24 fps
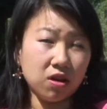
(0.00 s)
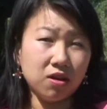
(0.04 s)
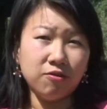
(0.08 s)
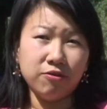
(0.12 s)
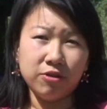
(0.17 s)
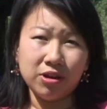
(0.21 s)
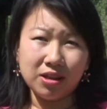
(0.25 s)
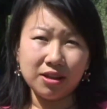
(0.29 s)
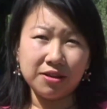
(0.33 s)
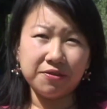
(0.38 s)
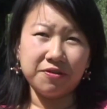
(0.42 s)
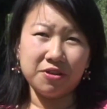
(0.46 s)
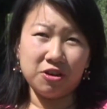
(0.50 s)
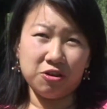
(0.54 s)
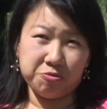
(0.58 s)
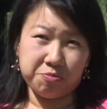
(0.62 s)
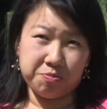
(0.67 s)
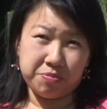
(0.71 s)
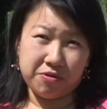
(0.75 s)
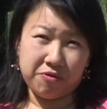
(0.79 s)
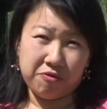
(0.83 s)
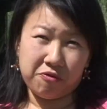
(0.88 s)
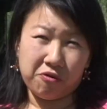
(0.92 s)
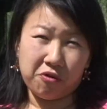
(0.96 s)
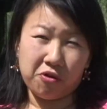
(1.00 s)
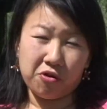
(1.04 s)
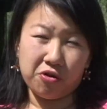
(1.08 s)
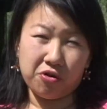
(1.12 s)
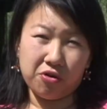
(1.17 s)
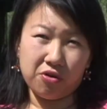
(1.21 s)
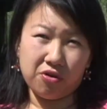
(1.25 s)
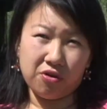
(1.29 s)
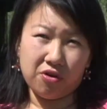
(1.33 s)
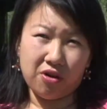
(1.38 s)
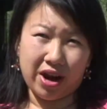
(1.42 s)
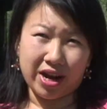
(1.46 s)
really felt
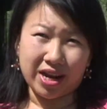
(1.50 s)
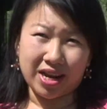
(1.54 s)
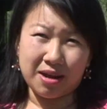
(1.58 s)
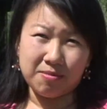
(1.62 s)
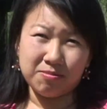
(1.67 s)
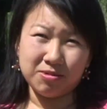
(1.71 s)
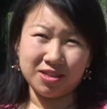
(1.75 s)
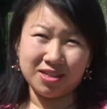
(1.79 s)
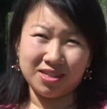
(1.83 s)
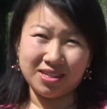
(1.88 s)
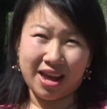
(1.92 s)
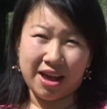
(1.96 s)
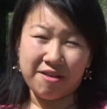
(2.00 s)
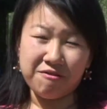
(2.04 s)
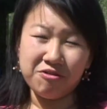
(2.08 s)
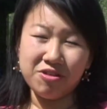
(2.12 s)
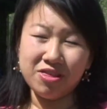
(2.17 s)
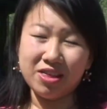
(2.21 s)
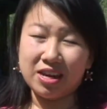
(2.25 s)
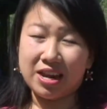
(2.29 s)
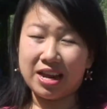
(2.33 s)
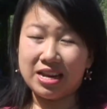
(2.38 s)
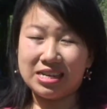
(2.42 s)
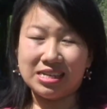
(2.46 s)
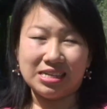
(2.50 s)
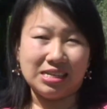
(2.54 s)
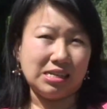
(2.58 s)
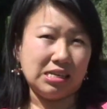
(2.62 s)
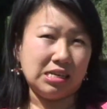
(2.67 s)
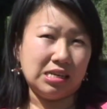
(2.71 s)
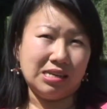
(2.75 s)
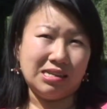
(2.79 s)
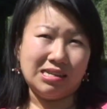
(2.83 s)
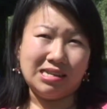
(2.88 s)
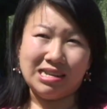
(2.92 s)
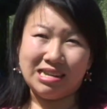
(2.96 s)
before I came to Stanford that I didn't
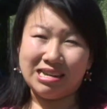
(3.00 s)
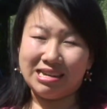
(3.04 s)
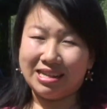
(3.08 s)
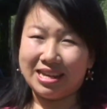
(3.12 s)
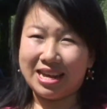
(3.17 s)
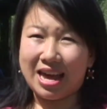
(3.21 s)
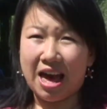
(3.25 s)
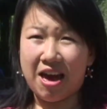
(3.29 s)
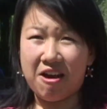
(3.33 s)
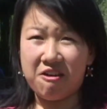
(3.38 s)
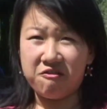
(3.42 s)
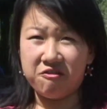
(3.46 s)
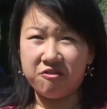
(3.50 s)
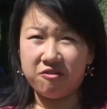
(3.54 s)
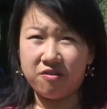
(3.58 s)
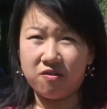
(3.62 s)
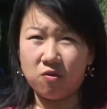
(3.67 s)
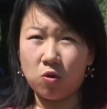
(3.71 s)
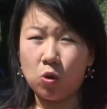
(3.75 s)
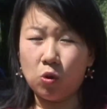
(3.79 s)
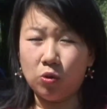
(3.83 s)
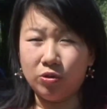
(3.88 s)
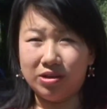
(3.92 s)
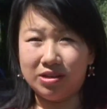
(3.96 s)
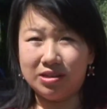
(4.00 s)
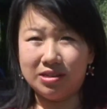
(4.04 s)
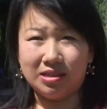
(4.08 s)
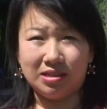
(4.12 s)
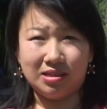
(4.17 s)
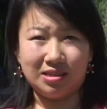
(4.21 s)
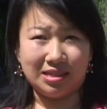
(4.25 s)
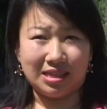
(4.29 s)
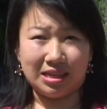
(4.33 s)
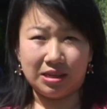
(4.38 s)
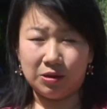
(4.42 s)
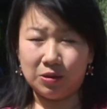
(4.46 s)
nearly have all the
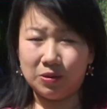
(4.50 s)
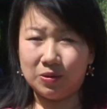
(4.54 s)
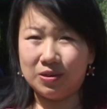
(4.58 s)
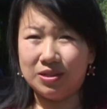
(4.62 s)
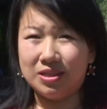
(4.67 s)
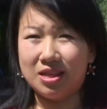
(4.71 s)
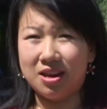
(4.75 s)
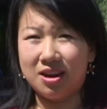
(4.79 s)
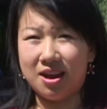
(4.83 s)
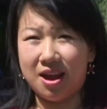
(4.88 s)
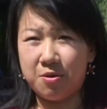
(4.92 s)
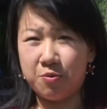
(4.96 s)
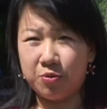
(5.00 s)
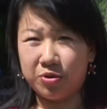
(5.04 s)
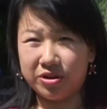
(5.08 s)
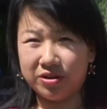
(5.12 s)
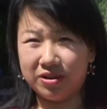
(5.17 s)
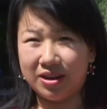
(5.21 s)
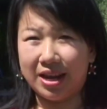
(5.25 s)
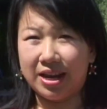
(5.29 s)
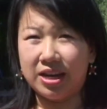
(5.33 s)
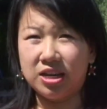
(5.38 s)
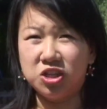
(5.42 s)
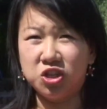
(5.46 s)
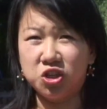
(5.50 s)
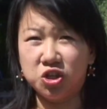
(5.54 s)
skills that I would need